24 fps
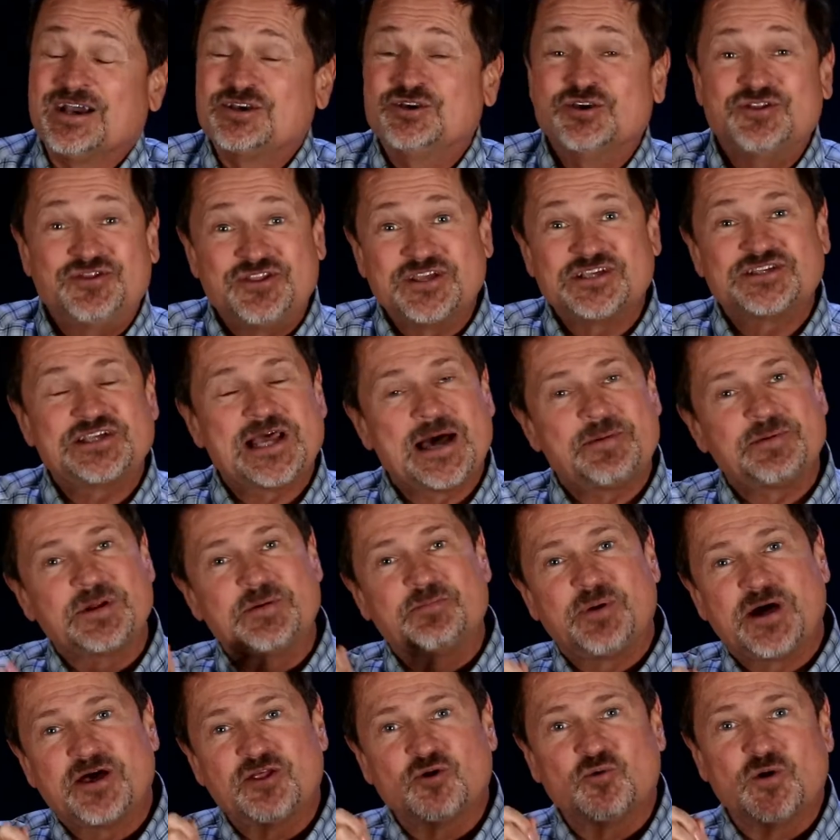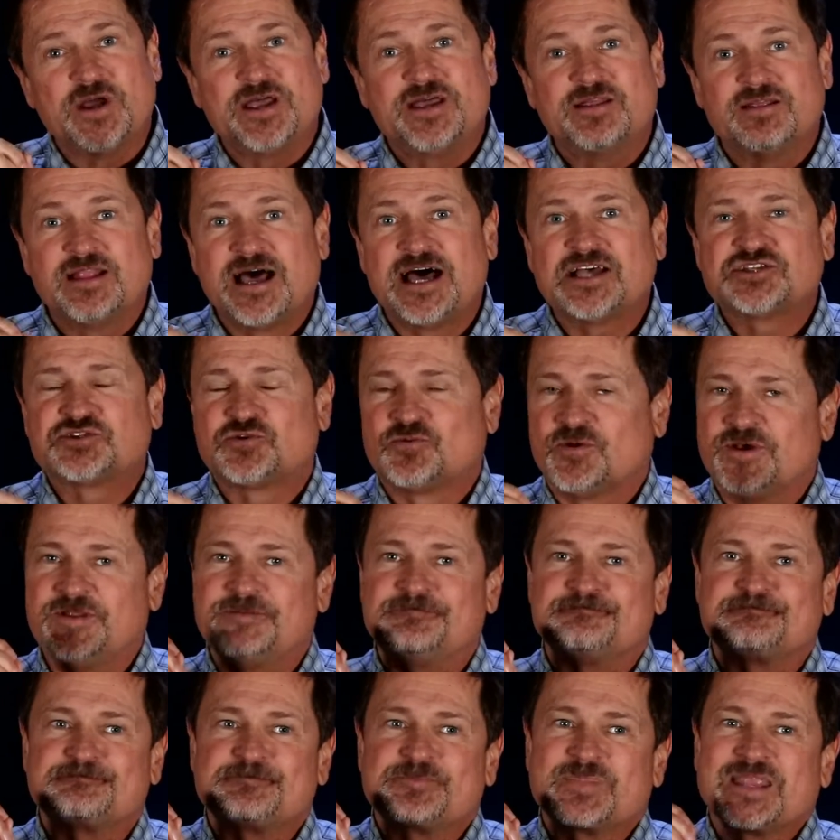Good things happening. By the way, last
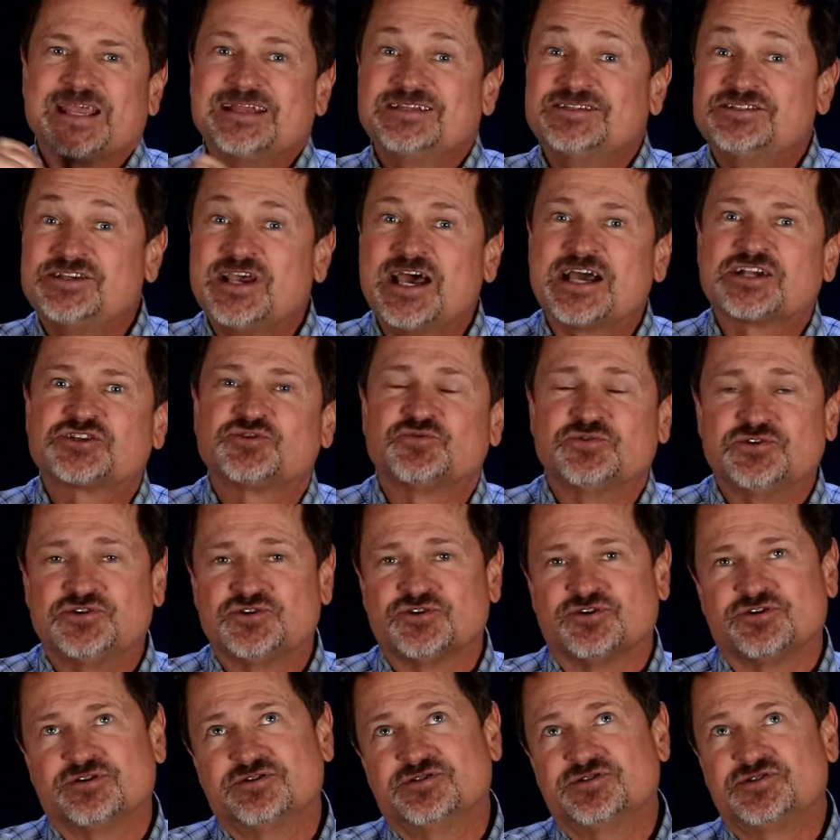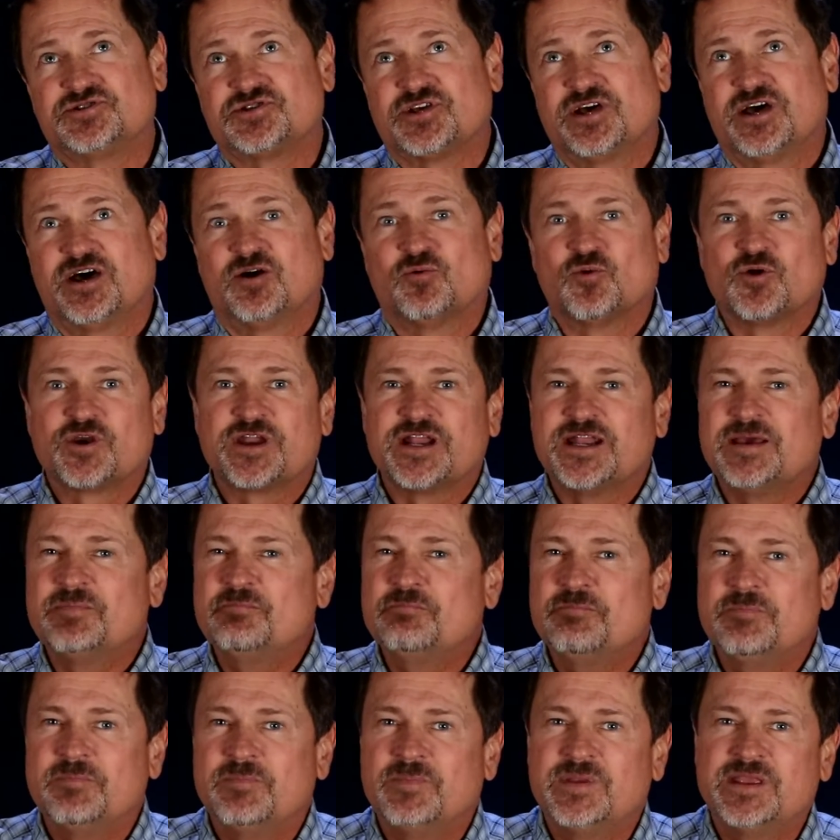one, tax returns. We're
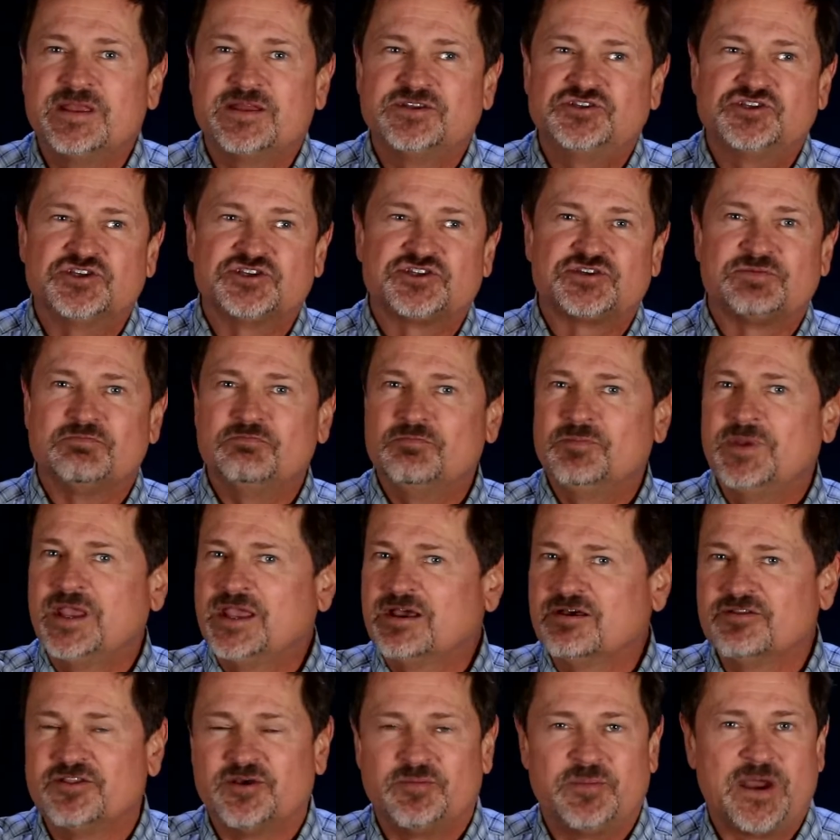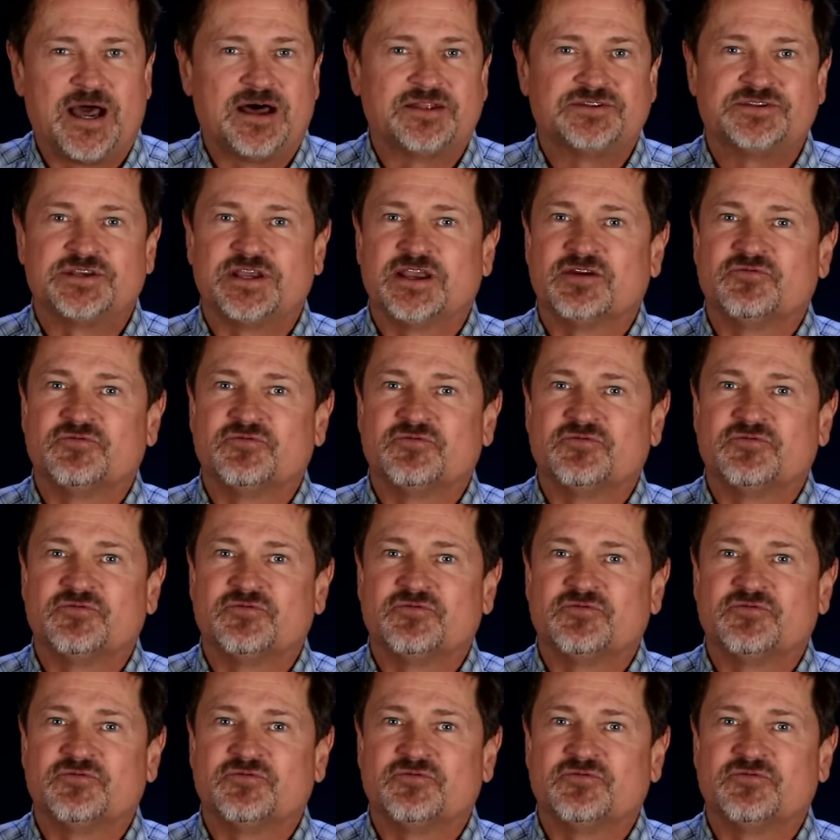going to just mail them out to